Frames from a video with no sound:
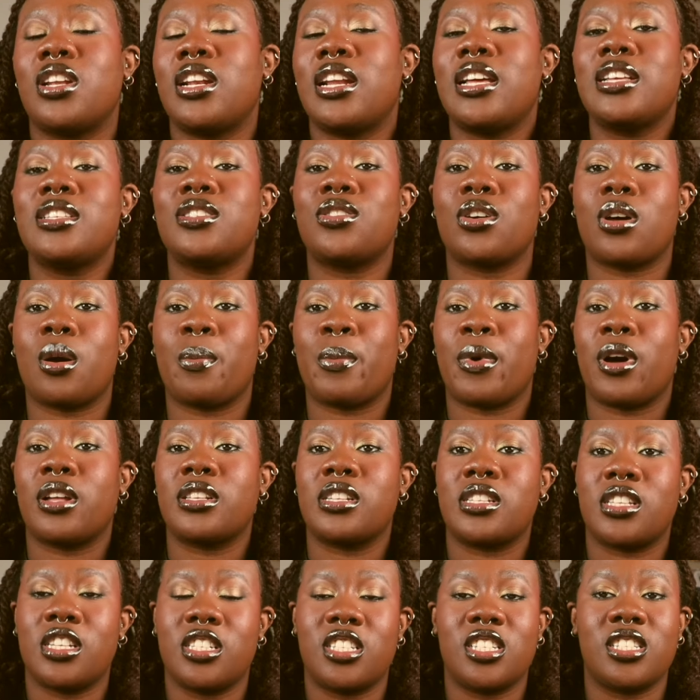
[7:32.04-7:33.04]
let's talk about the
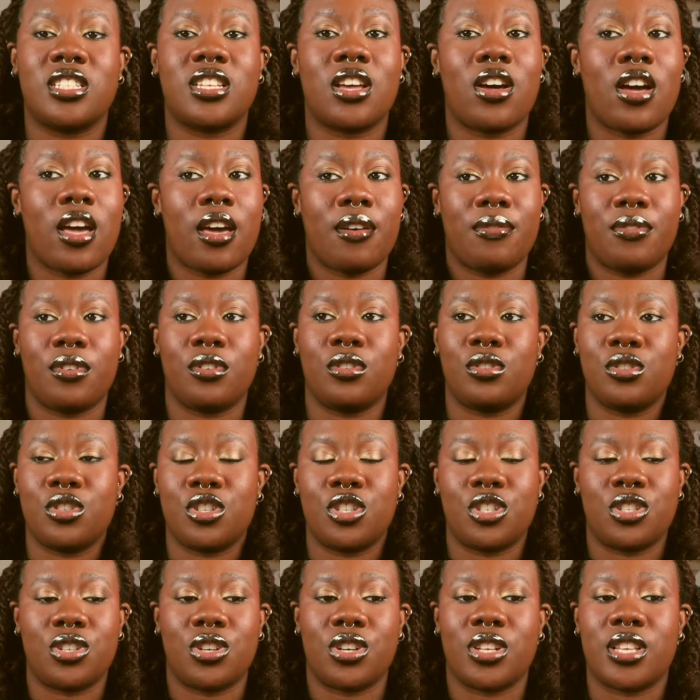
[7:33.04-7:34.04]
digital
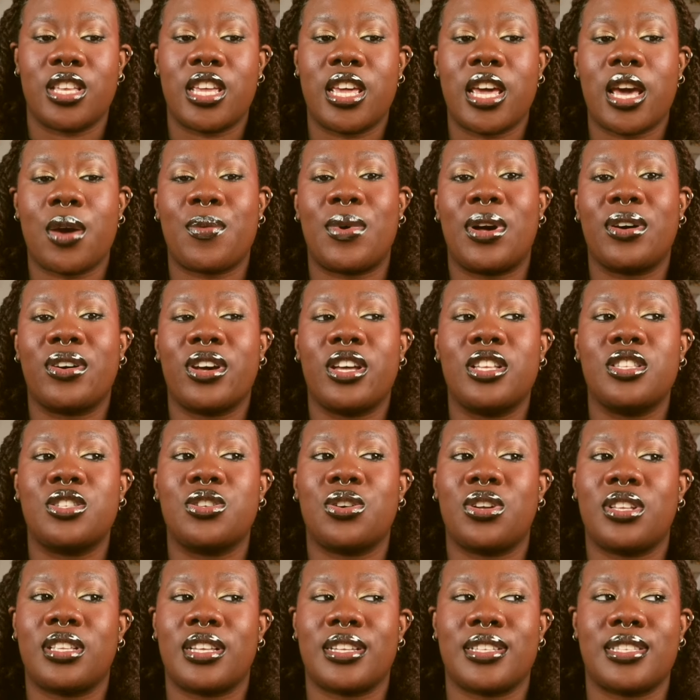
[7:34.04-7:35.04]
evolution. Here we're going to
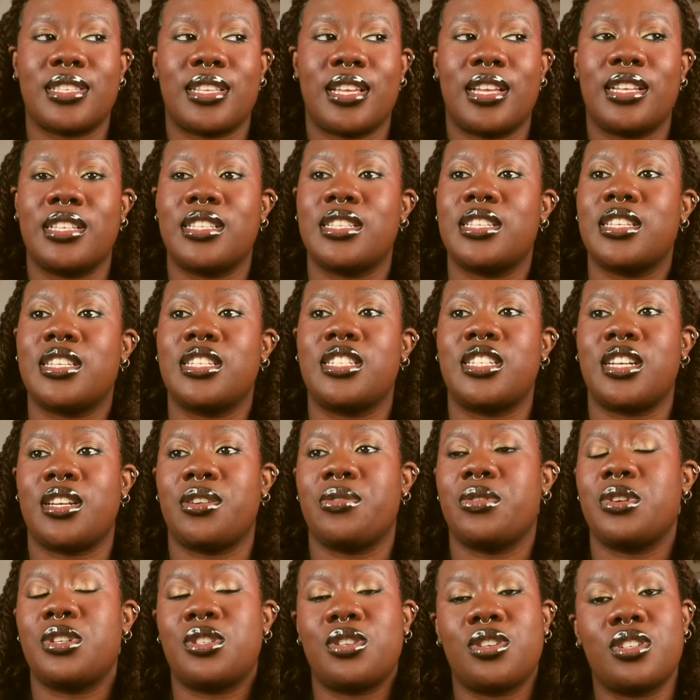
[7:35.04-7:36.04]
understand the
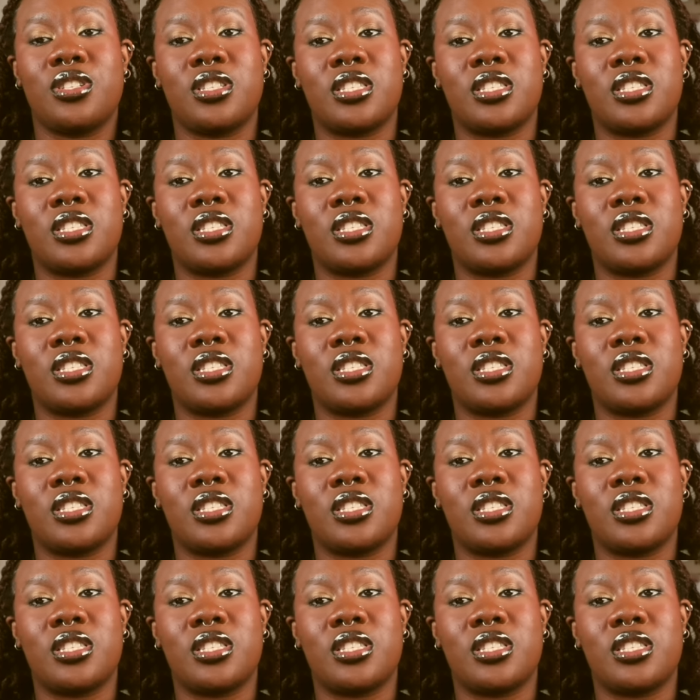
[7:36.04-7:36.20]
Generation